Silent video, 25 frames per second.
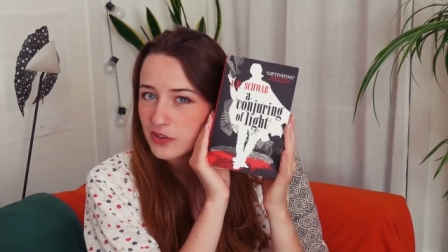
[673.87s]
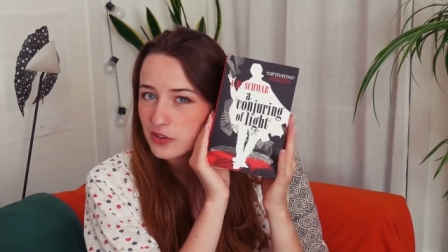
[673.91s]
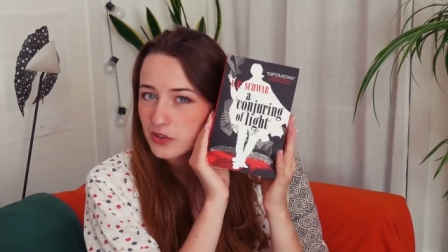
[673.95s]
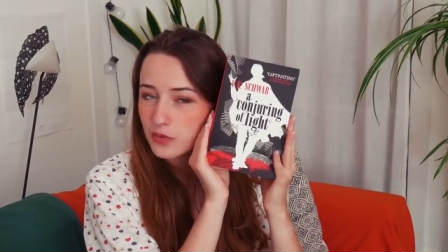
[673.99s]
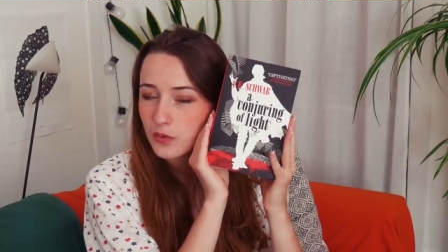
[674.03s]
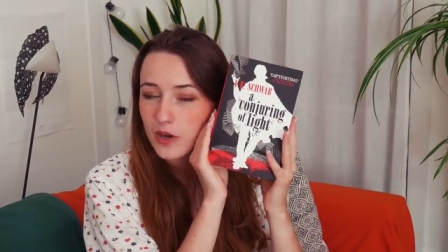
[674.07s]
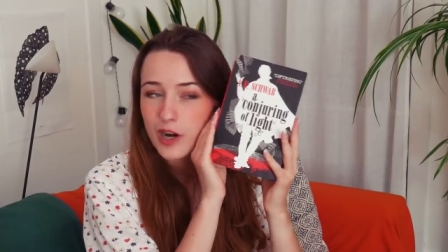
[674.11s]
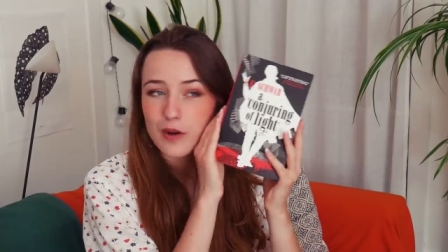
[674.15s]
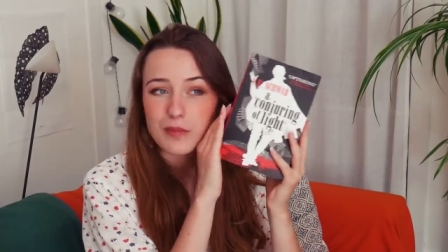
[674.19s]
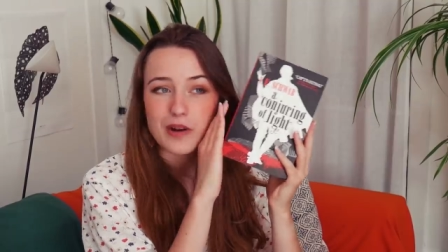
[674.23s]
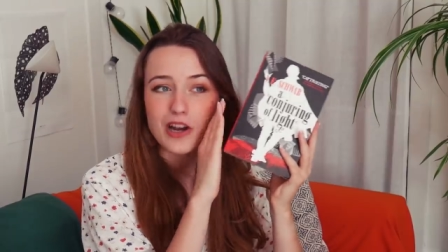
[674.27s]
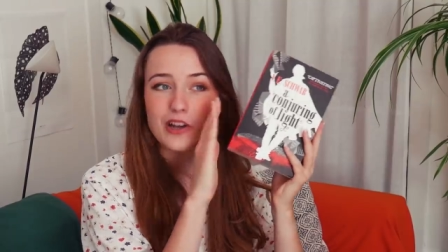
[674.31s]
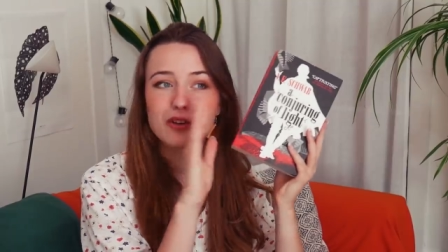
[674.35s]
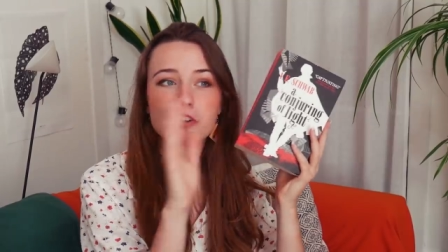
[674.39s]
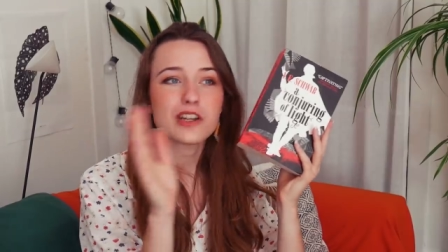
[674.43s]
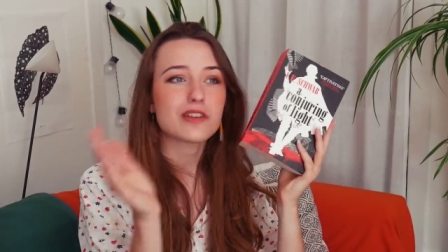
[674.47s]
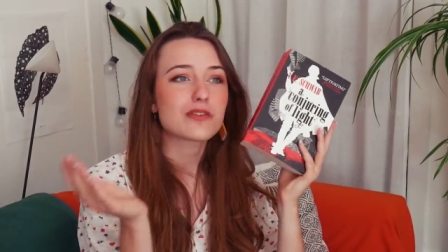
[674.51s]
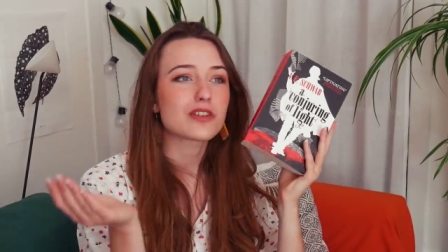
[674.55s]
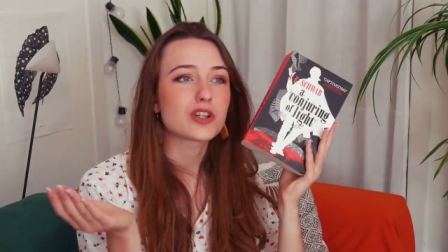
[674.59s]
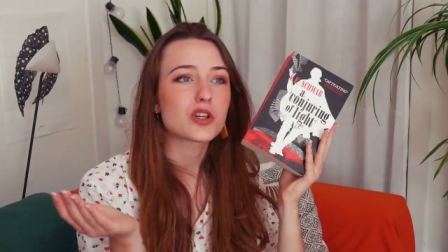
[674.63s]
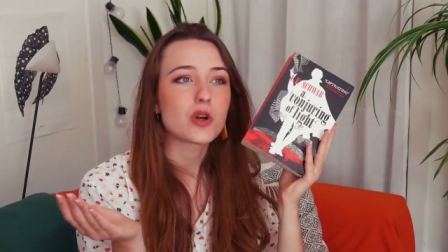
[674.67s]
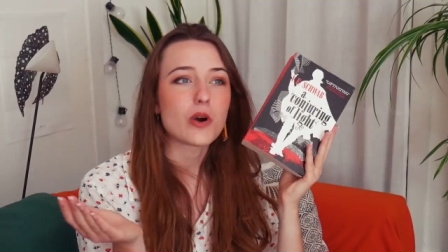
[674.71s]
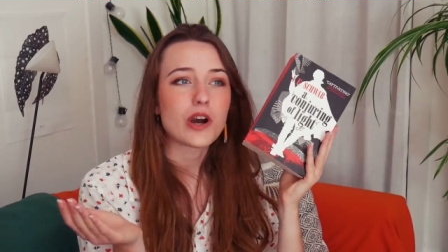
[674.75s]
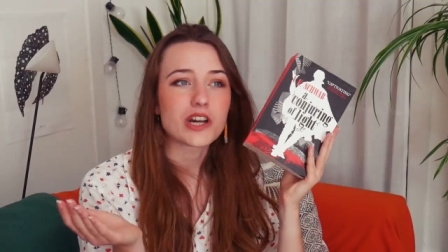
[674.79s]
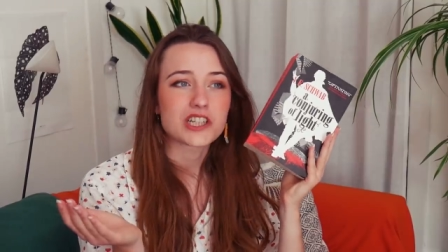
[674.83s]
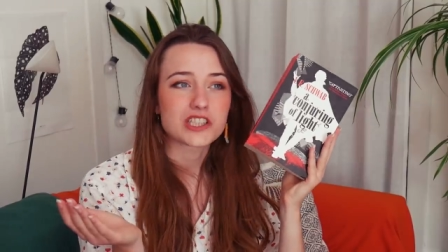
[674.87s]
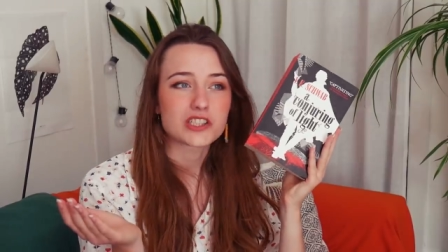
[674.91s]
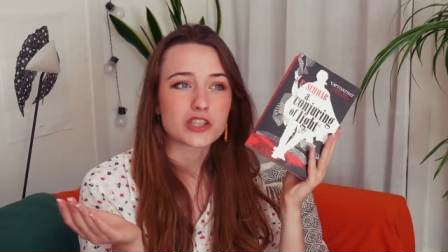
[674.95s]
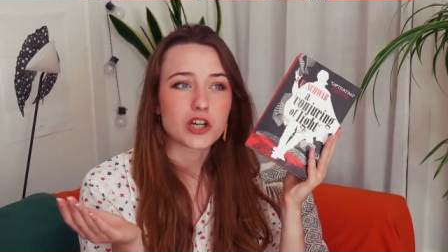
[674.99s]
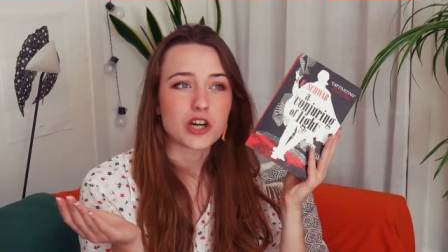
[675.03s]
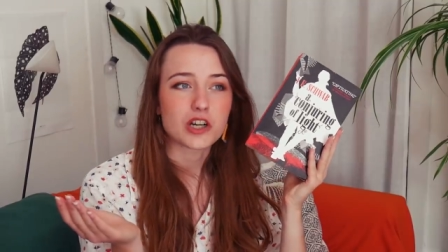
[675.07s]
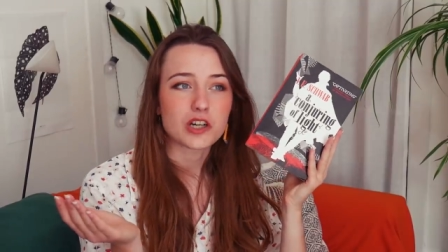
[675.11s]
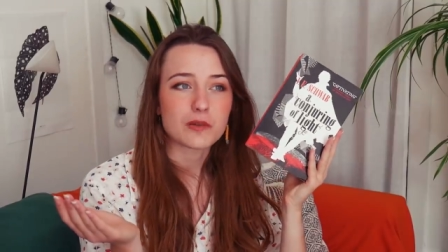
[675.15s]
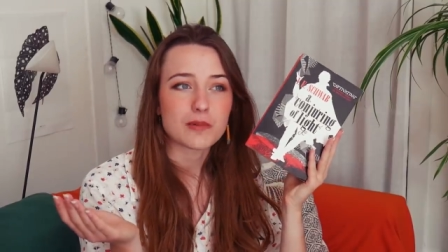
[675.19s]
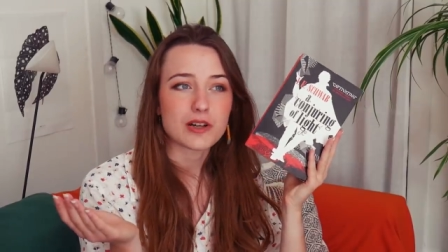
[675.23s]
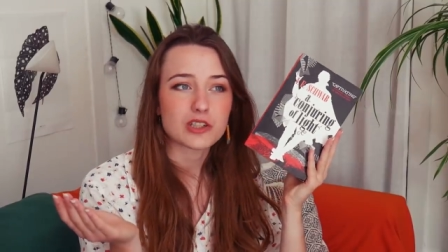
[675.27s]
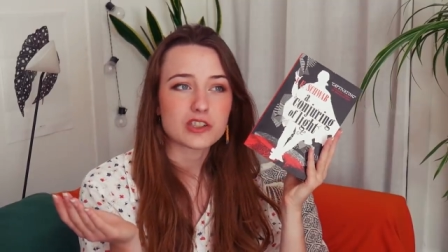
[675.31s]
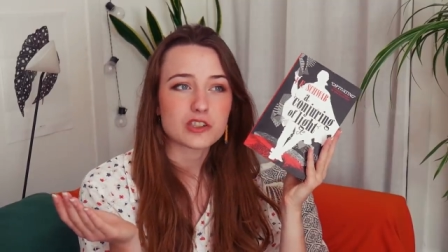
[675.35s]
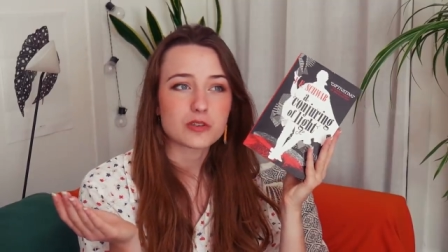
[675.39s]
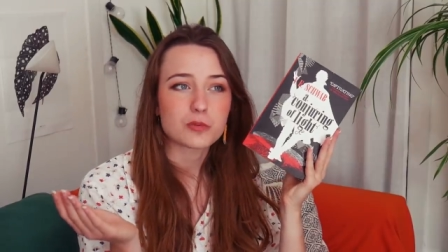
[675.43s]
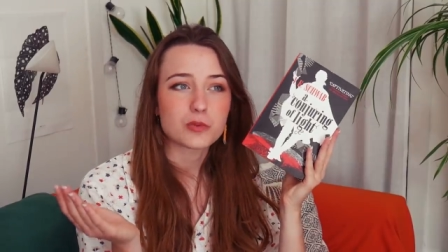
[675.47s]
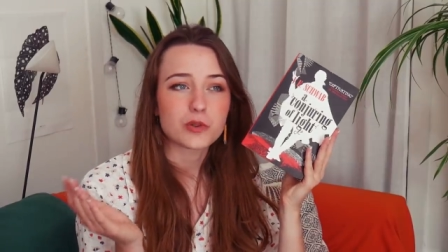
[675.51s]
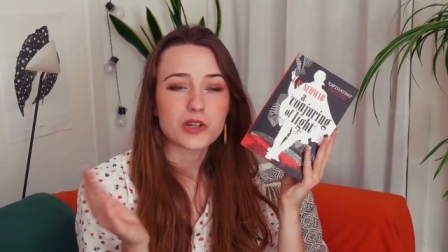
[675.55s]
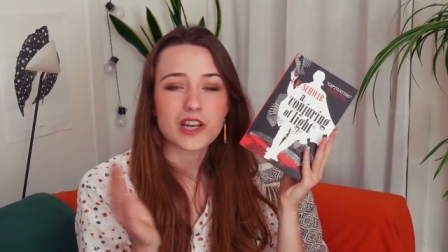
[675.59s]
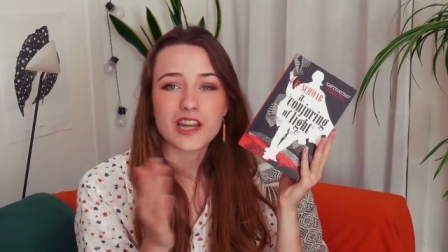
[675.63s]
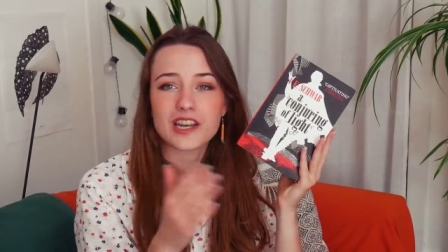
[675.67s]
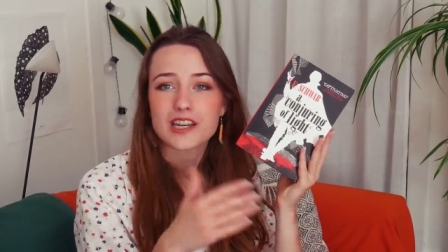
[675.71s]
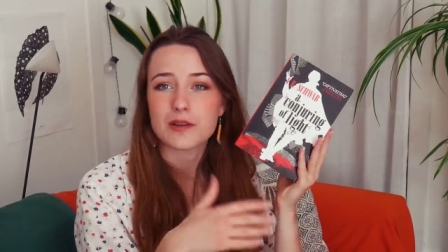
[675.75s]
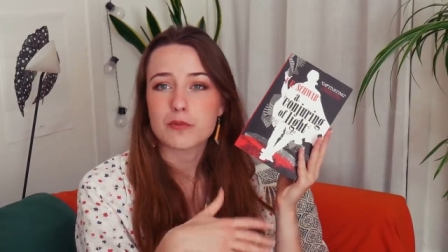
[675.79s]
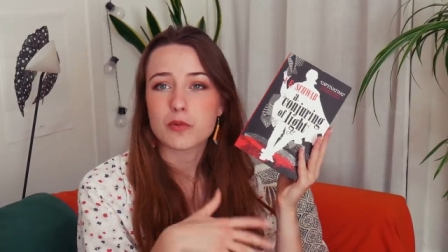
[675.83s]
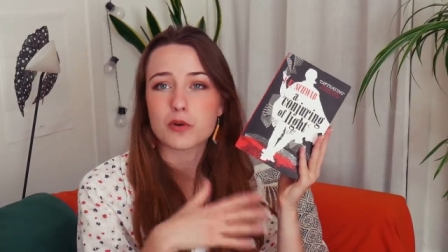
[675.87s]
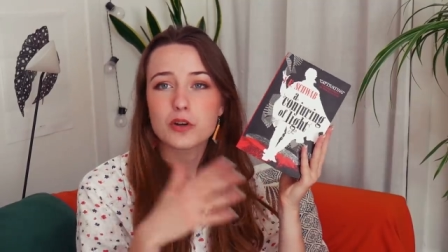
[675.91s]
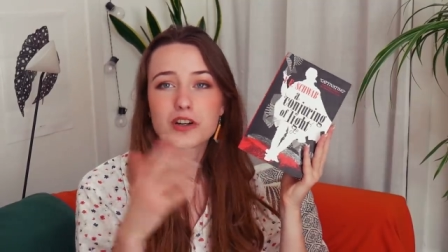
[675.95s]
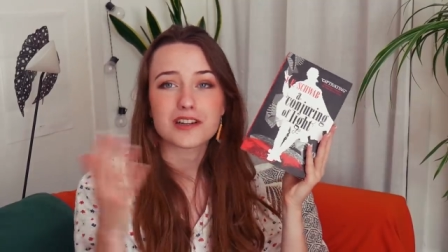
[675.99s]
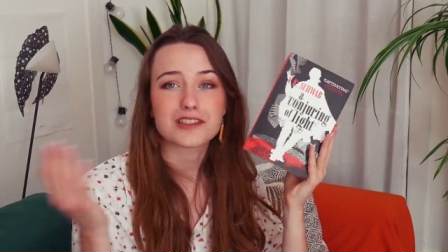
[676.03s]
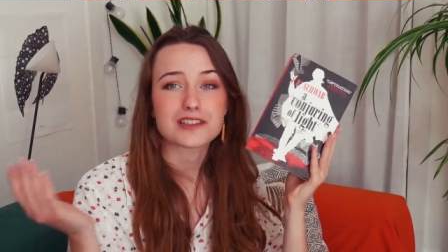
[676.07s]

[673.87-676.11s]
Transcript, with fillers: Schwab. I don't even know how to talk about this book anymore